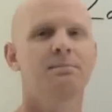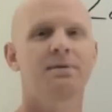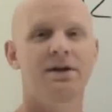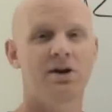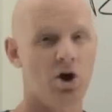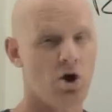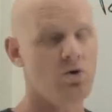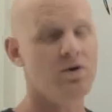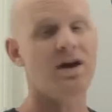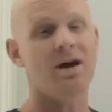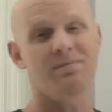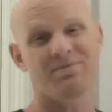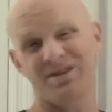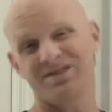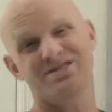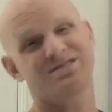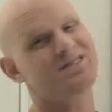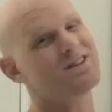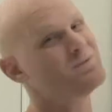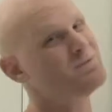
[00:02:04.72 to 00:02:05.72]
But in OChem, they're
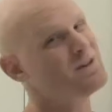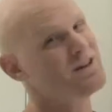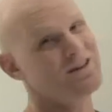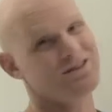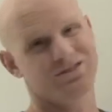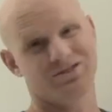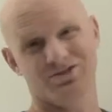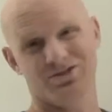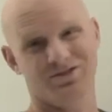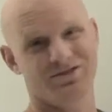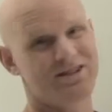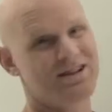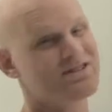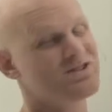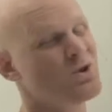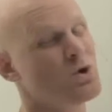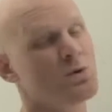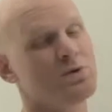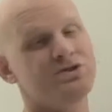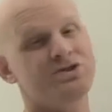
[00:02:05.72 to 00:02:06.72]
just going to be integers. That's
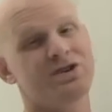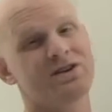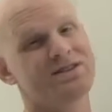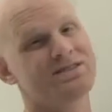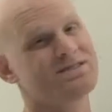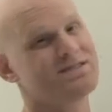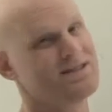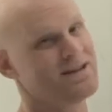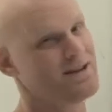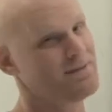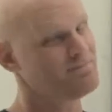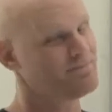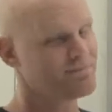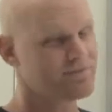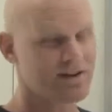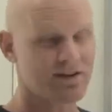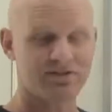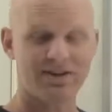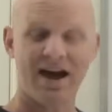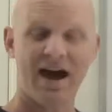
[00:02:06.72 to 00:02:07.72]
the only ones you're going to see.
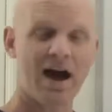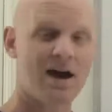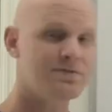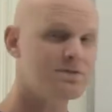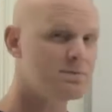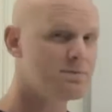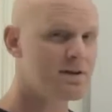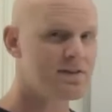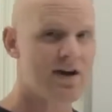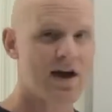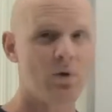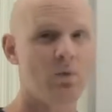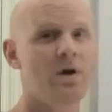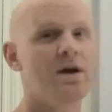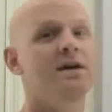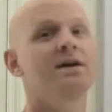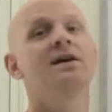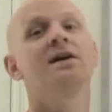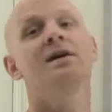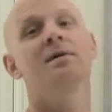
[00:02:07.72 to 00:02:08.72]
Doesn't have to be that
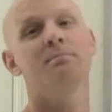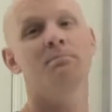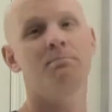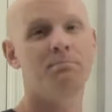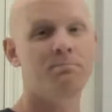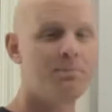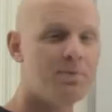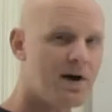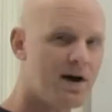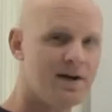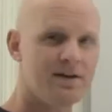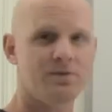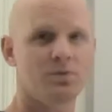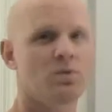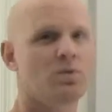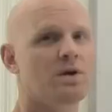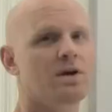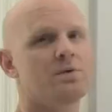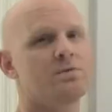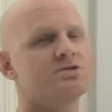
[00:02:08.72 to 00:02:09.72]
way, but
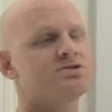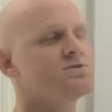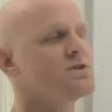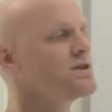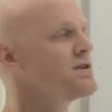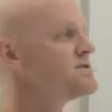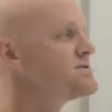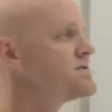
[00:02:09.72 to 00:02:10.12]
we're going to restrict